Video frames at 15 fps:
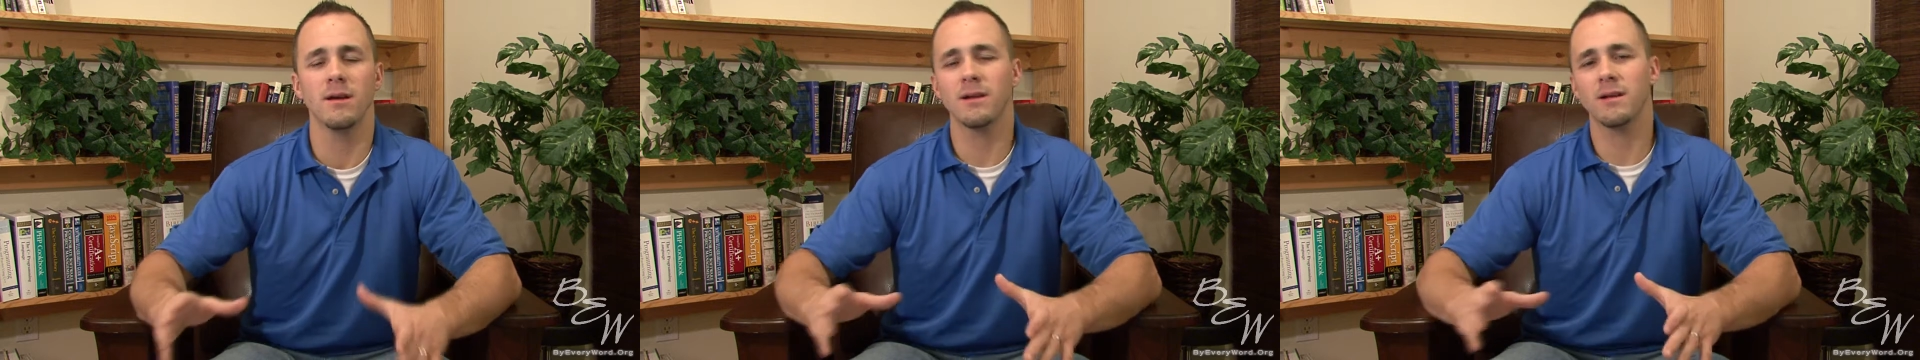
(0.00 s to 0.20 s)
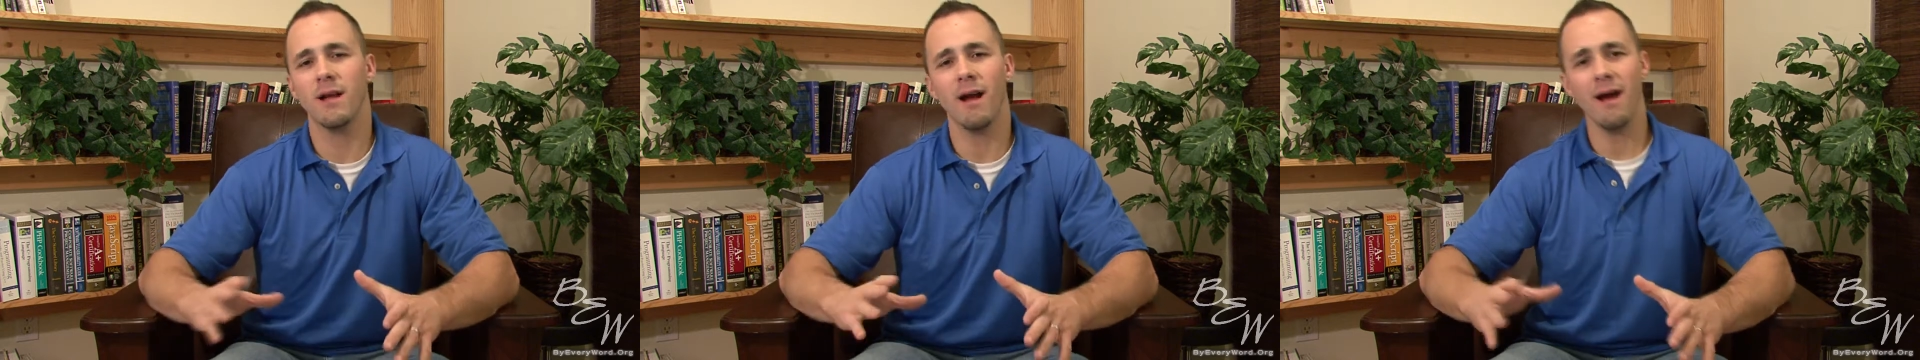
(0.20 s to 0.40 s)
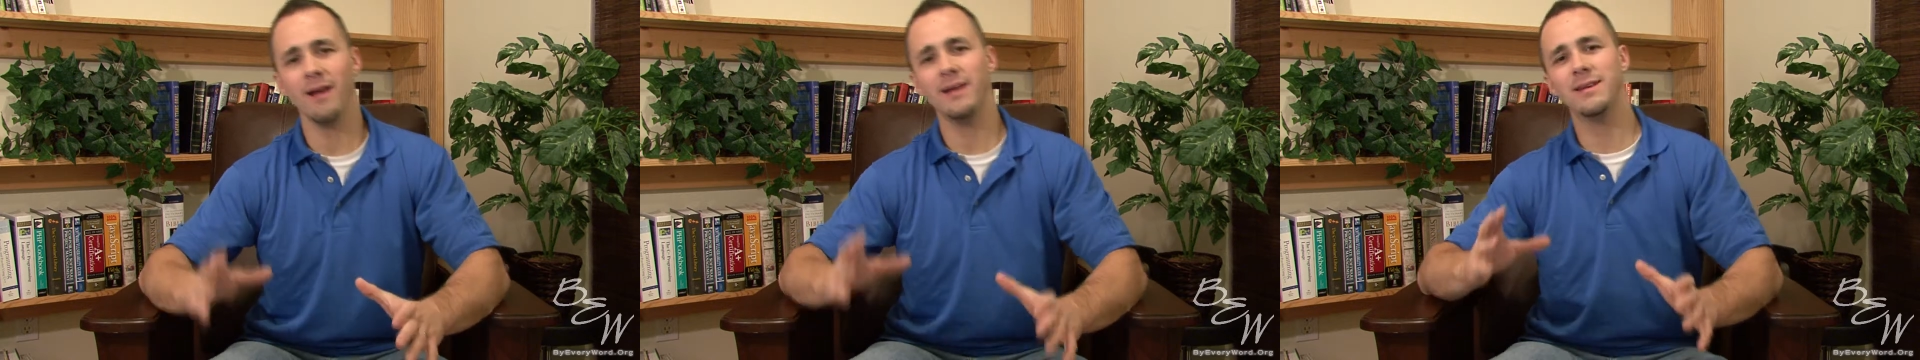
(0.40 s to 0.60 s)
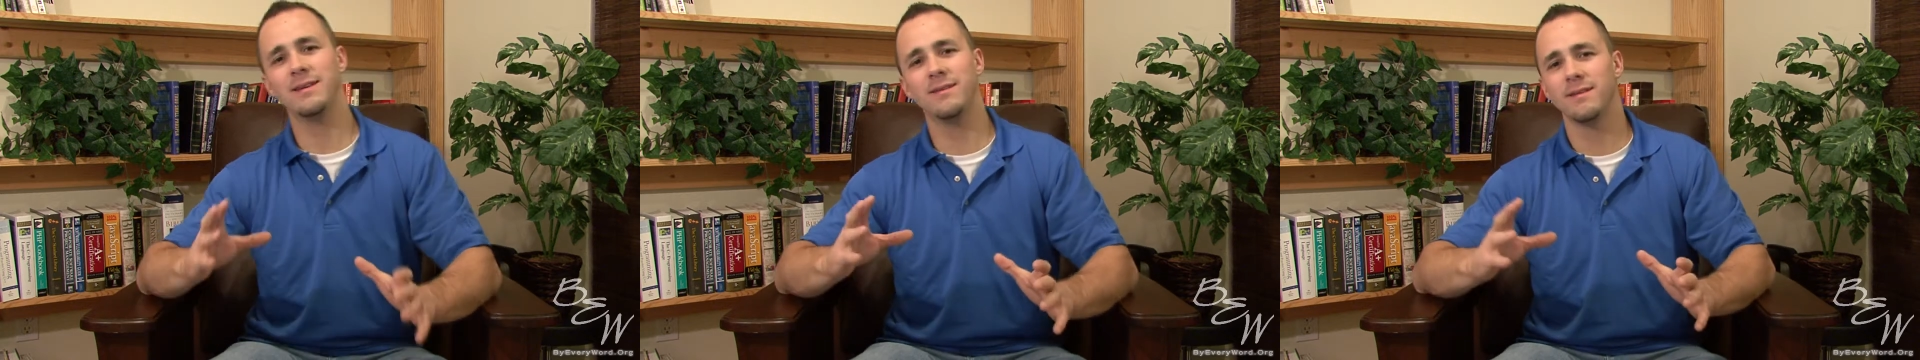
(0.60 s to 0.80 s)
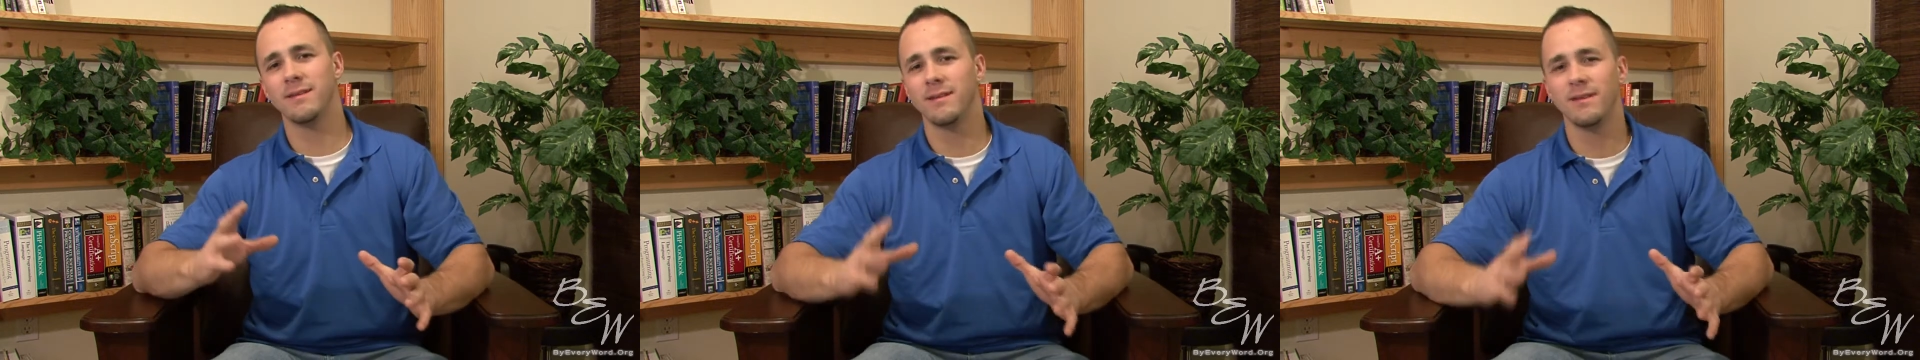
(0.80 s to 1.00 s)
God,
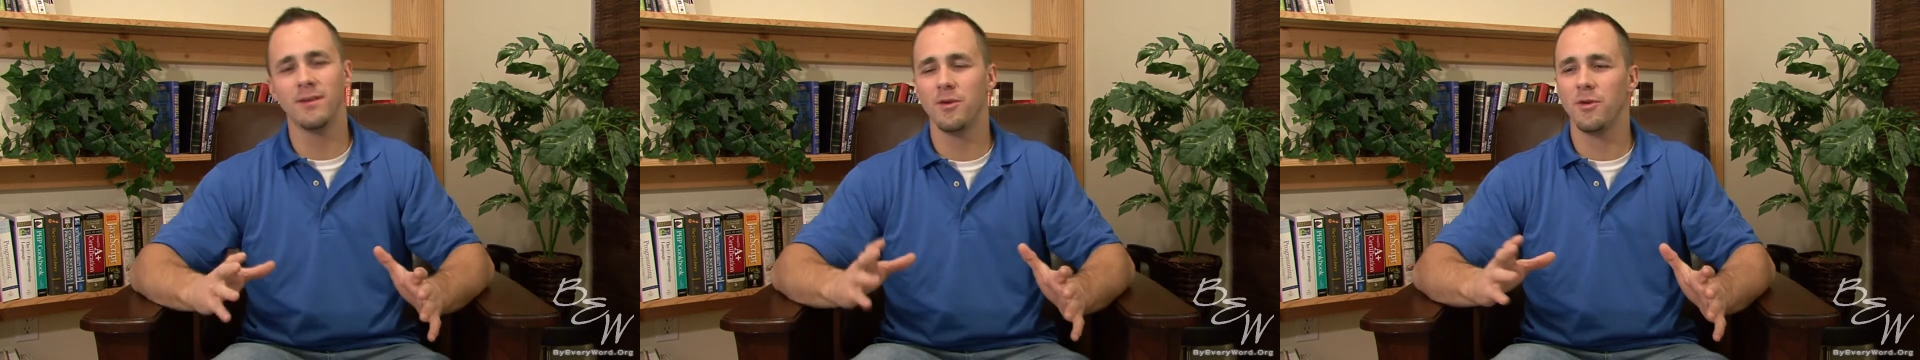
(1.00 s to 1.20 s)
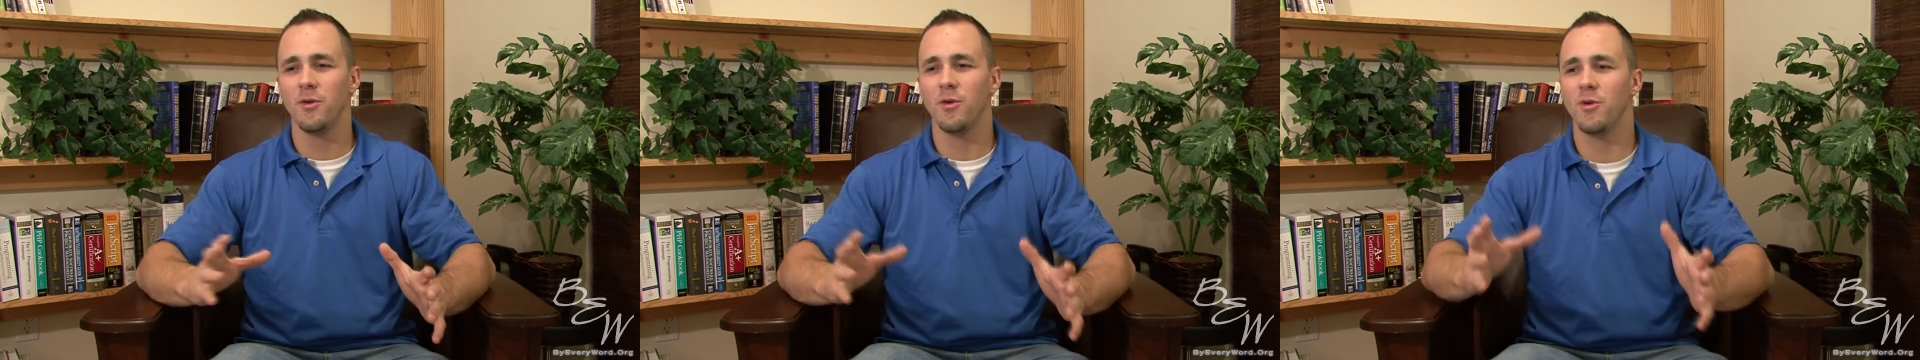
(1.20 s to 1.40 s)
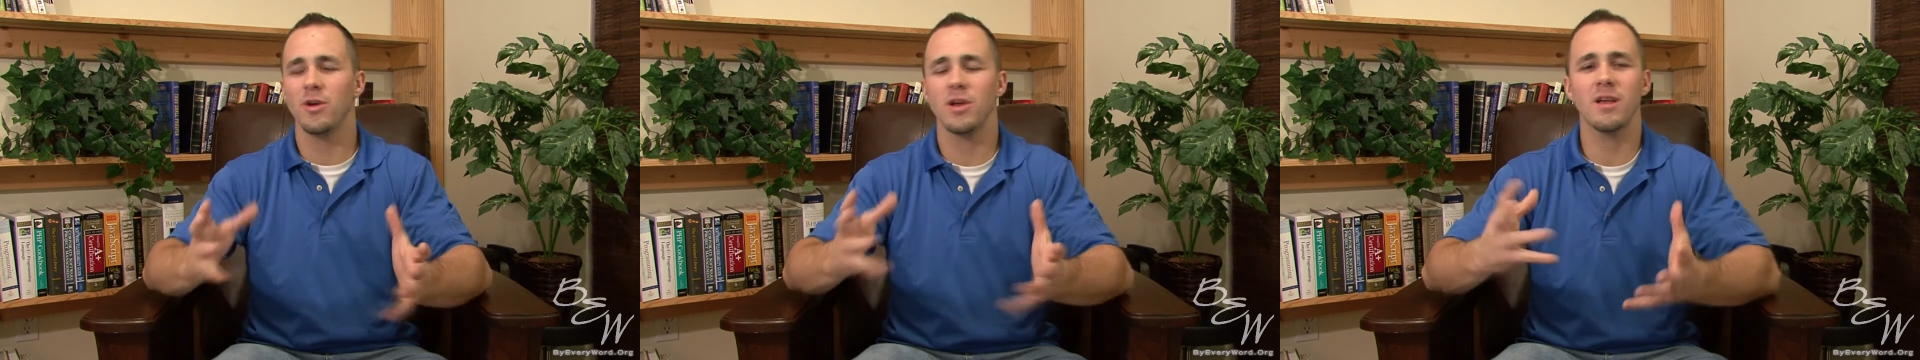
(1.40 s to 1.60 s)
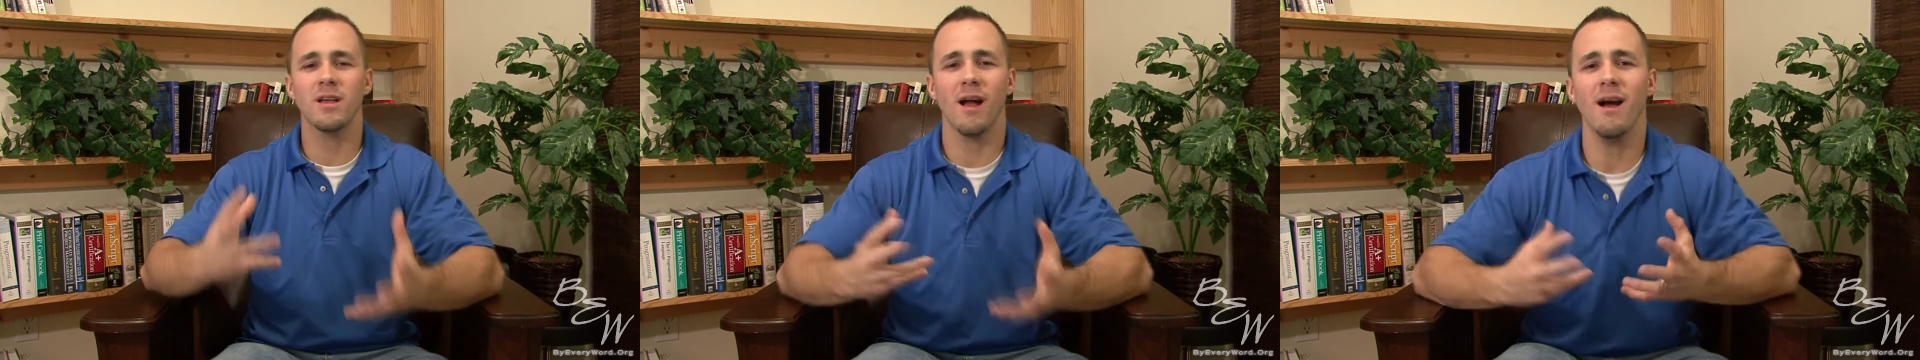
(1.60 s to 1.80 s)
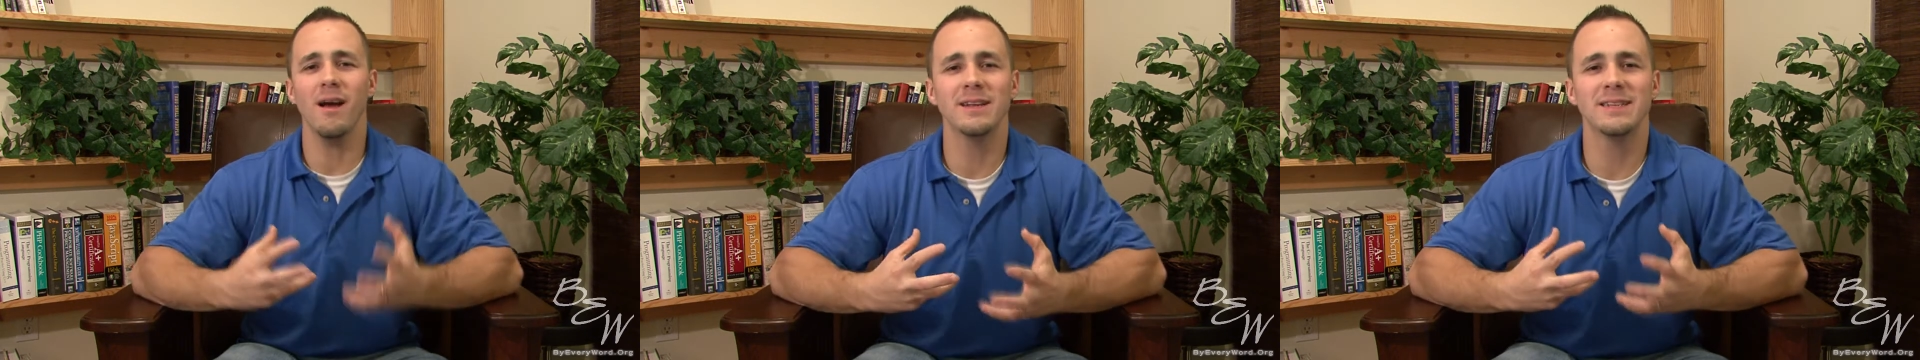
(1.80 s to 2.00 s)

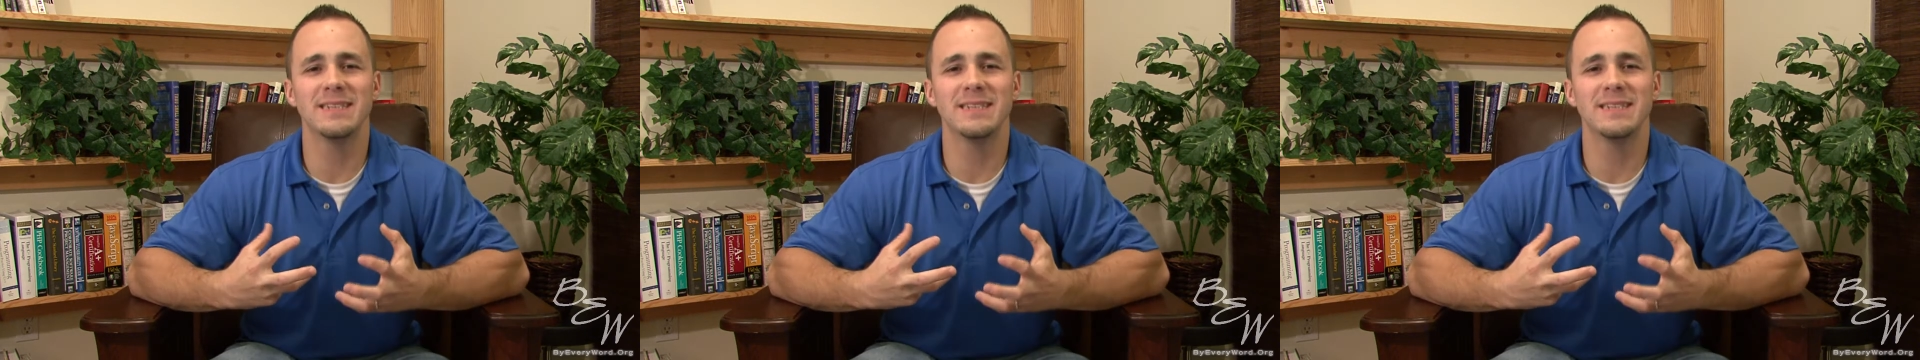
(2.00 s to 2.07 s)
God